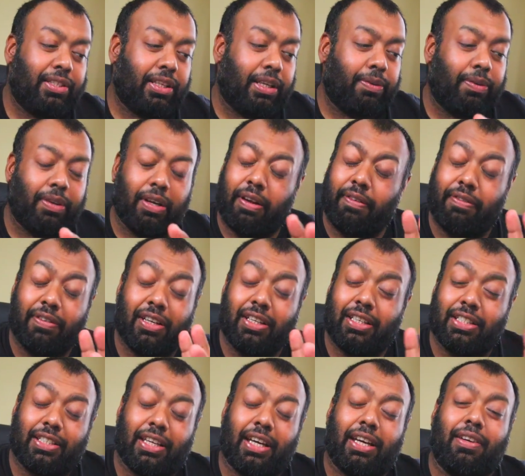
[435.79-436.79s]
Now, I haven't done
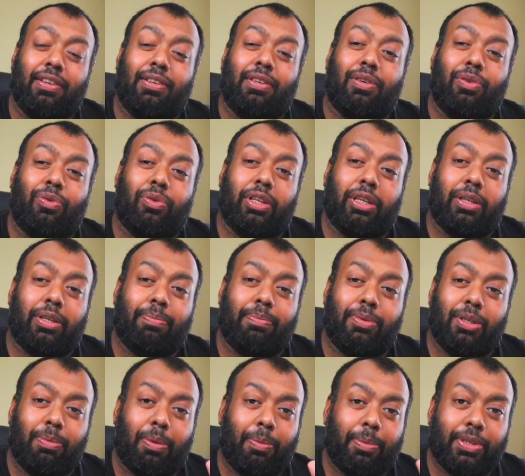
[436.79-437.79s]
this yet in all the
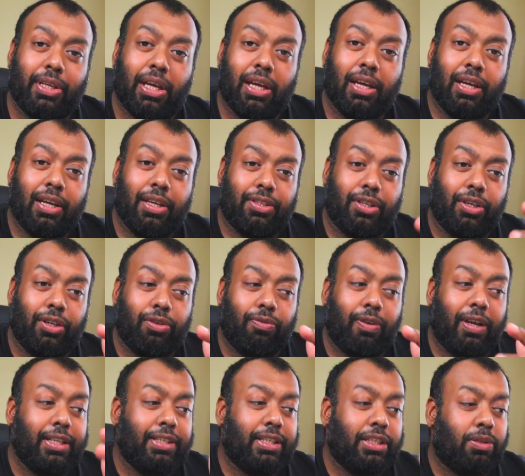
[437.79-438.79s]
supplements. So the
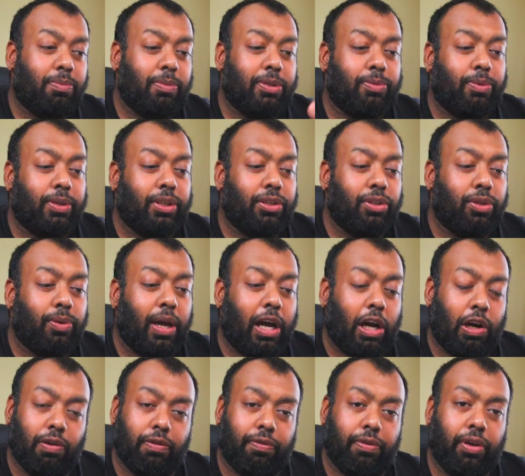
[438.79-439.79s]
rating system is, we're gonna do it
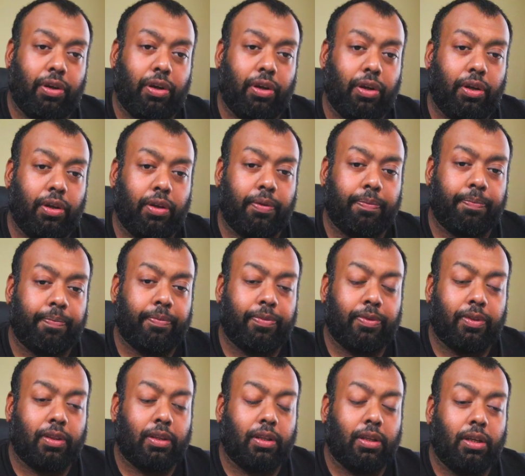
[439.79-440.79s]
out of,
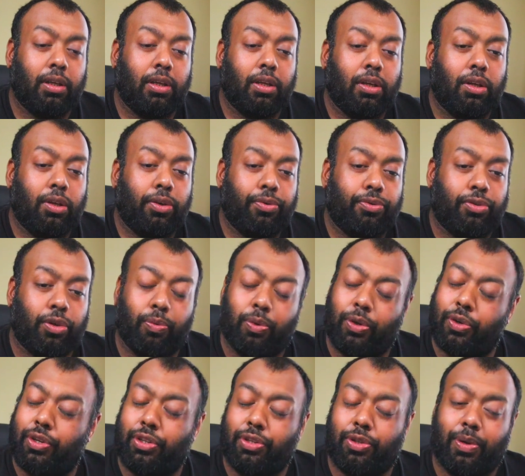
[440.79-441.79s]
so
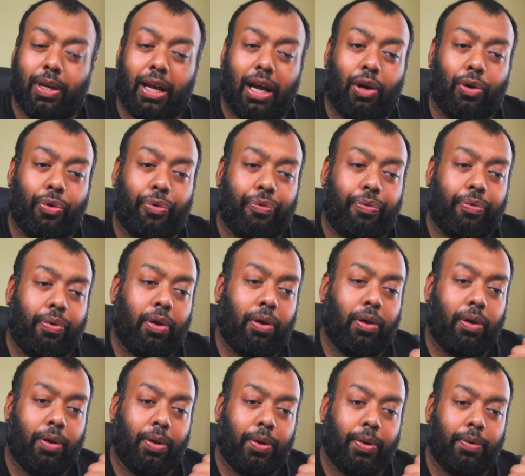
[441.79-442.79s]
we've gotta do it out of
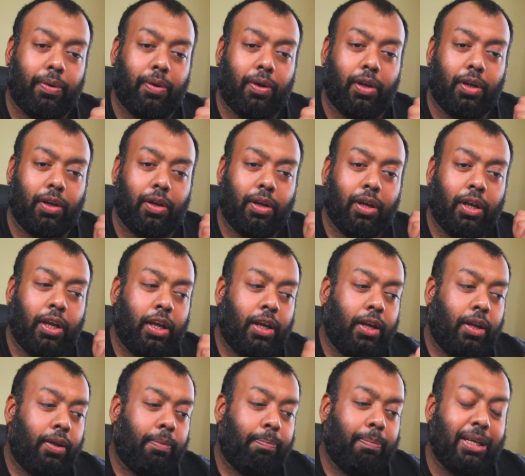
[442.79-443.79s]

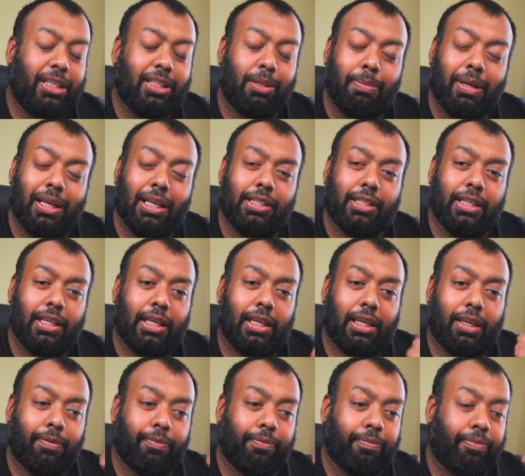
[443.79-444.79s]

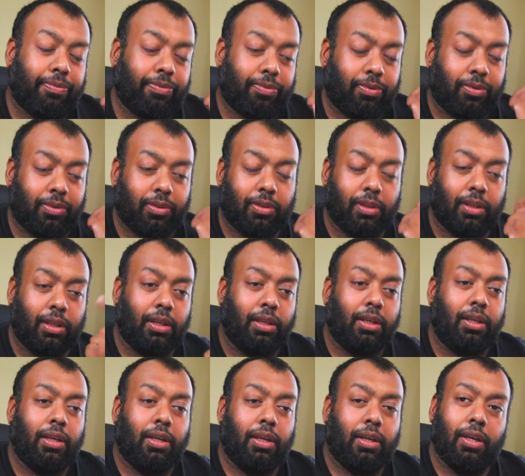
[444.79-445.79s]
mixability,
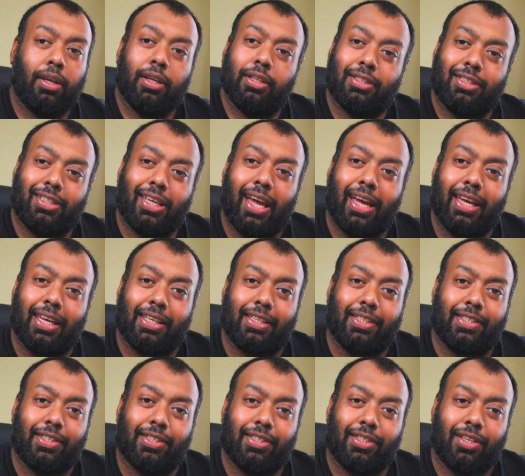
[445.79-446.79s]

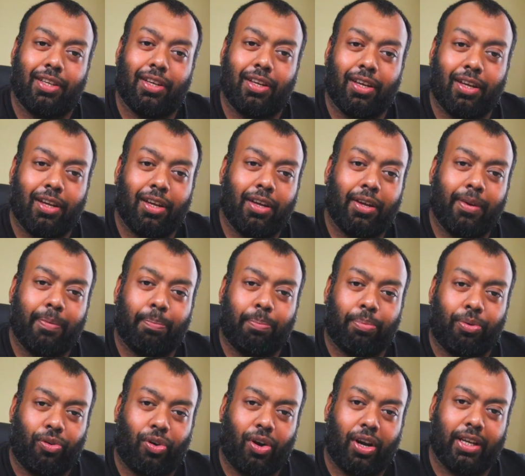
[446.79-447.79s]
taste,
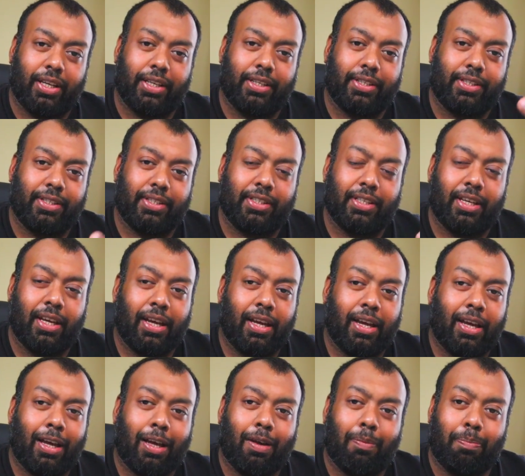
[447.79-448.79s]
price,
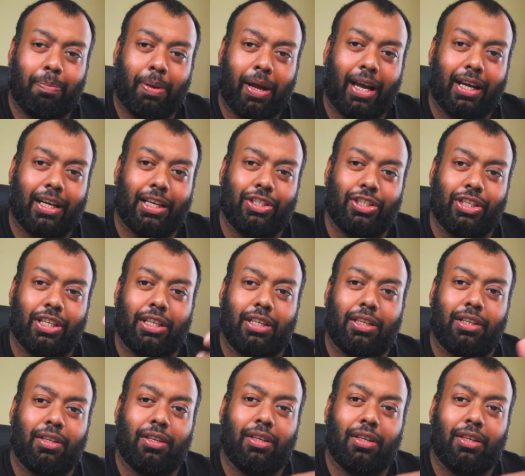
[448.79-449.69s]
packaging.